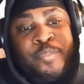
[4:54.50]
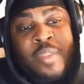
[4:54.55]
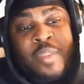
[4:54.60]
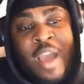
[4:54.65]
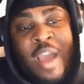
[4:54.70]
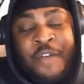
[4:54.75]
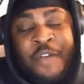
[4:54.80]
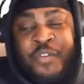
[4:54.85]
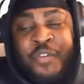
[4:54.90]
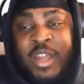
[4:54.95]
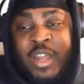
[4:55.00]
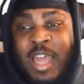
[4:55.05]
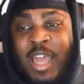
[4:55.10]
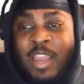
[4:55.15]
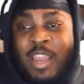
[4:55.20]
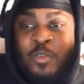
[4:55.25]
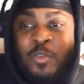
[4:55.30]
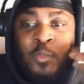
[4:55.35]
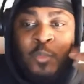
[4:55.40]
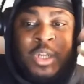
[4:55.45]
I feel
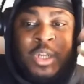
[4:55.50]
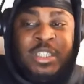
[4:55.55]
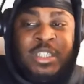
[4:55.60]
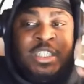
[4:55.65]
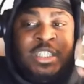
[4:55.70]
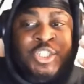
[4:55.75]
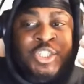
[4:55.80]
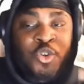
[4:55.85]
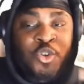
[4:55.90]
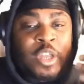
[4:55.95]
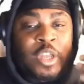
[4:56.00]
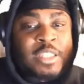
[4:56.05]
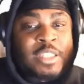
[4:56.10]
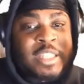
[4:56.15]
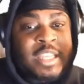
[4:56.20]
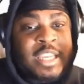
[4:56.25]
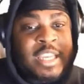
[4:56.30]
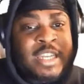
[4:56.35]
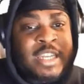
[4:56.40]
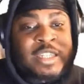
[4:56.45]
like once he joins
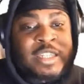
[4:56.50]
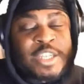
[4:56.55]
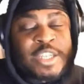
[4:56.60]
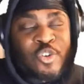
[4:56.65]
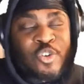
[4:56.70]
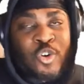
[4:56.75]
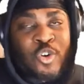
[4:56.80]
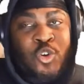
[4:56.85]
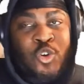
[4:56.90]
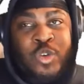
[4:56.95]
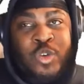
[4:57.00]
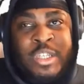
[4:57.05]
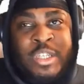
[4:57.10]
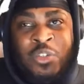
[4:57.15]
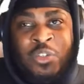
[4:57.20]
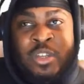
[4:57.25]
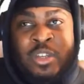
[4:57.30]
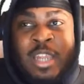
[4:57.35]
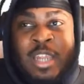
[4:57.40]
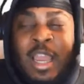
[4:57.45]
the Eden Zero crew, he's
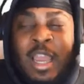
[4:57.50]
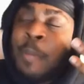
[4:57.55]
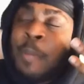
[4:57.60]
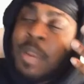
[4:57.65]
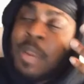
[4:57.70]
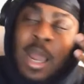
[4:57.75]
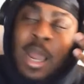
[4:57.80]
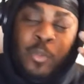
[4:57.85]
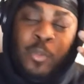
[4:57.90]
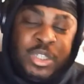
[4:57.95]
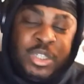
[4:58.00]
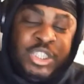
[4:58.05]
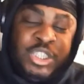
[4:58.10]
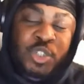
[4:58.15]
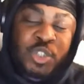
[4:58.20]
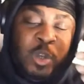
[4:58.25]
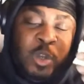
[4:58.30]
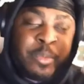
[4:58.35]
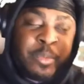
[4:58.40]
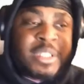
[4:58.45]
like, I mean, not once he
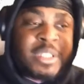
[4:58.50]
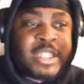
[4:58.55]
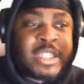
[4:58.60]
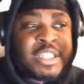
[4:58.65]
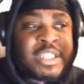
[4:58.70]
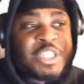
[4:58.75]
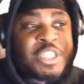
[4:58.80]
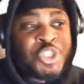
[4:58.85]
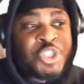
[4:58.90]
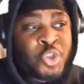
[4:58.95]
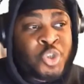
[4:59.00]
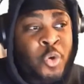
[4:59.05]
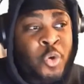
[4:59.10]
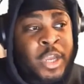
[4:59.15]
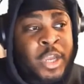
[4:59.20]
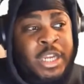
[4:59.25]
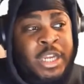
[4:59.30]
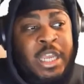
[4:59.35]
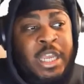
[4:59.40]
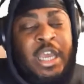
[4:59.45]
joined, but since he
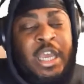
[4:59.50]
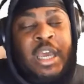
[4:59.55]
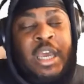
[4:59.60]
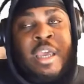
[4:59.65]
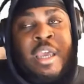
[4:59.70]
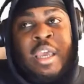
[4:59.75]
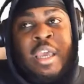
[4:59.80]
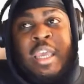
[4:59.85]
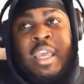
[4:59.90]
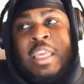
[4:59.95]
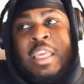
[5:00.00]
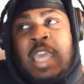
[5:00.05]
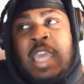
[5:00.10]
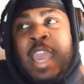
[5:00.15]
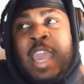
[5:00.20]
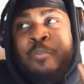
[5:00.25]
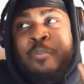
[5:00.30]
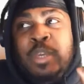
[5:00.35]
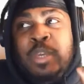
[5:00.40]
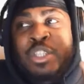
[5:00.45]
joined, He
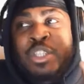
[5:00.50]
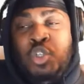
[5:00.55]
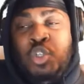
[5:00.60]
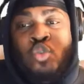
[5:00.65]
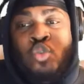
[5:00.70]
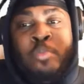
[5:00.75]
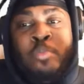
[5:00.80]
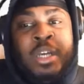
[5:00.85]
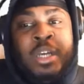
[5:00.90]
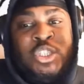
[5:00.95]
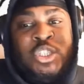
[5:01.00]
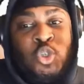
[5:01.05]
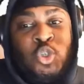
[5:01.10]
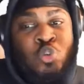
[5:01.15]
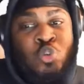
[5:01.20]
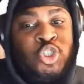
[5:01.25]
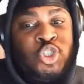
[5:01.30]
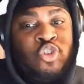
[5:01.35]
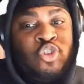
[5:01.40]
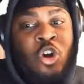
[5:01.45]
can't be too
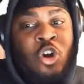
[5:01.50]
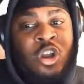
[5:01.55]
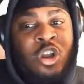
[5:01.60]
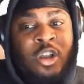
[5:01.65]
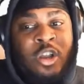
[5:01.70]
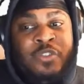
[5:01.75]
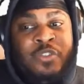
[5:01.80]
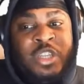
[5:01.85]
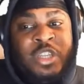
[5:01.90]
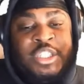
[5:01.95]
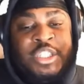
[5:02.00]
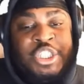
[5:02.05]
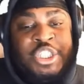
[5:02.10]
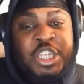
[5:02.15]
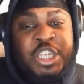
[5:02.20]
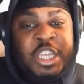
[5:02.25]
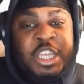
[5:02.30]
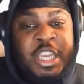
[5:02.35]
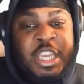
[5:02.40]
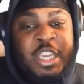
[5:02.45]
stronger than
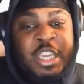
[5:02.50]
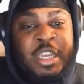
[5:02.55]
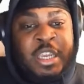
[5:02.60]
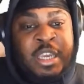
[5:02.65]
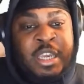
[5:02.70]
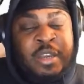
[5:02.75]
Shiki.